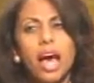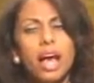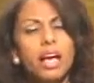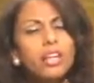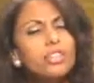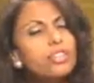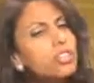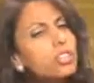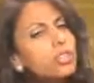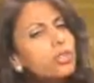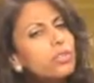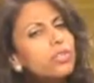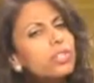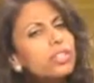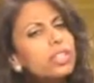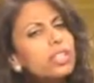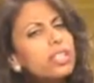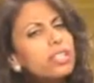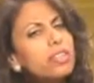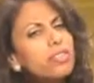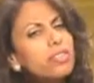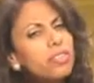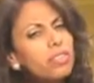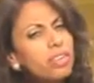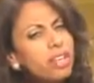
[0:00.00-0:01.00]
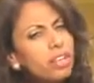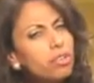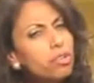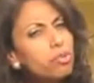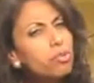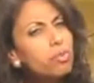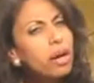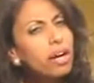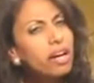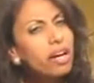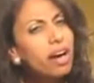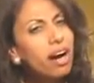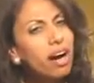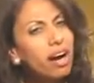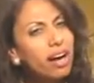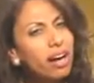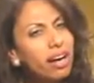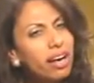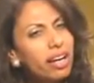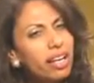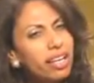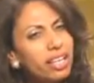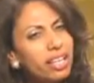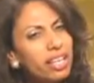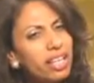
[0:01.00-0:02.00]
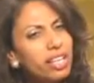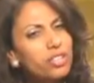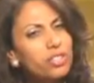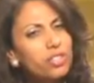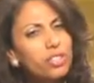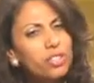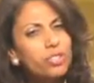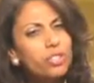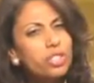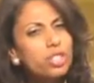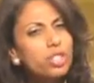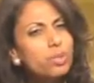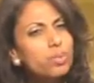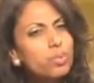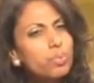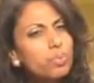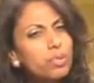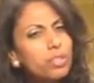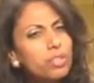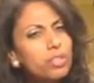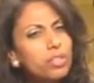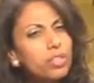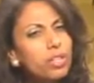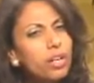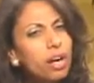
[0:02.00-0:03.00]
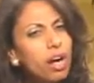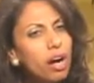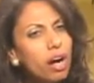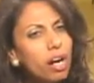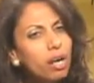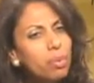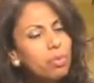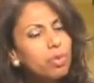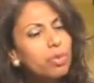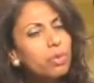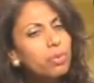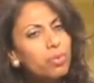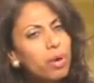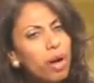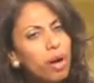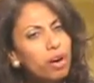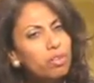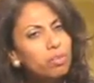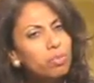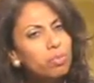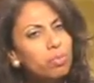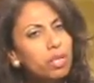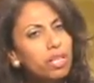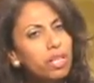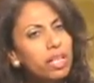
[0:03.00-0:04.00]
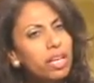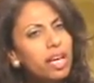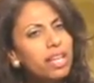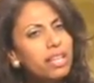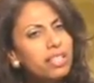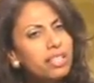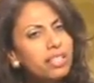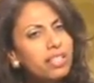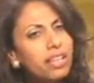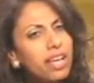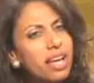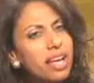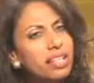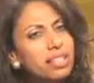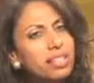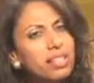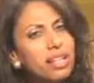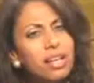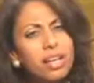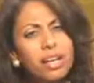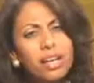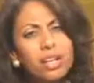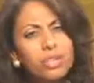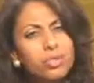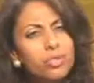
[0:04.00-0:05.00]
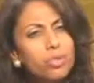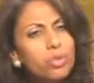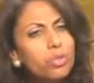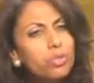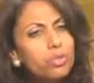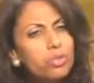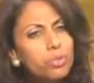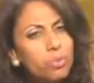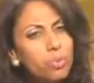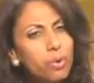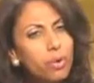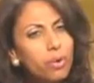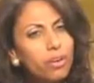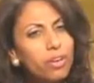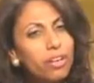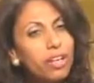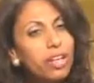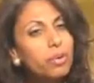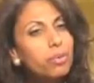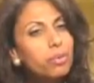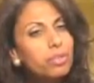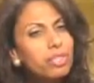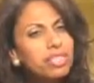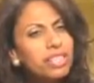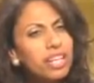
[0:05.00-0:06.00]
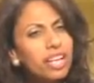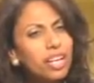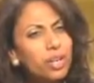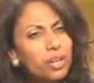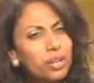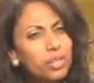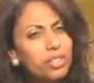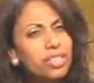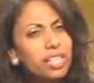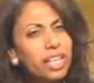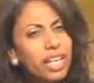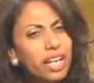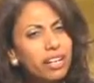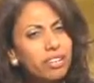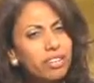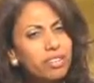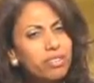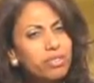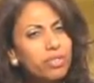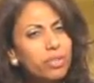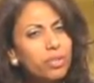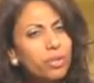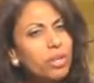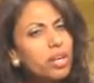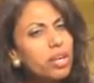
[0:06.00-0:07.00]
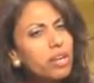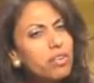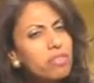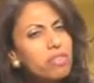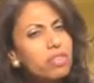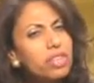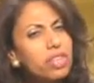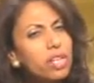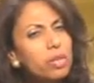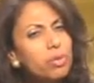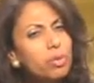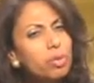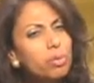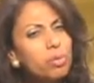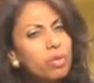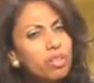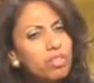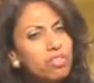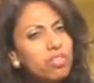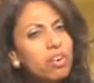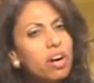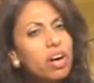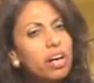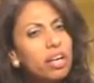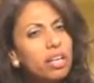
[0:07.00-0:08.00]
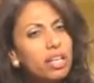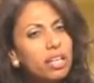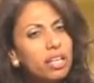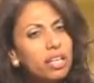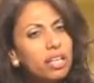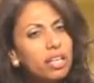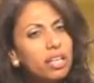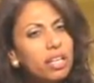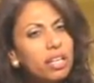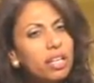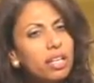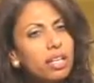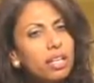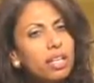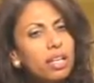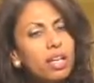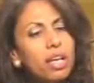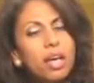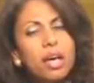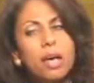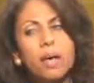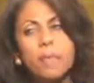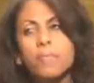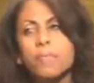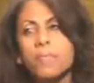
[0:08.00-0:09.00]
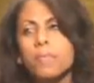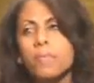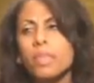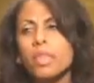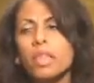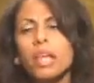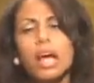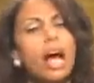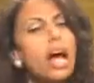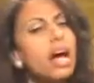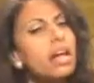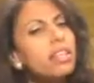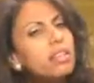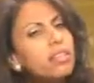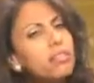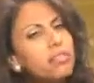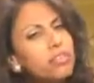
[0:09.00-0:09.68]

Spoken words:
And she could see the fear in my eye, and she just put her arm around me and said, "Don't worry, we'll take good care of her. Everything will be fine." And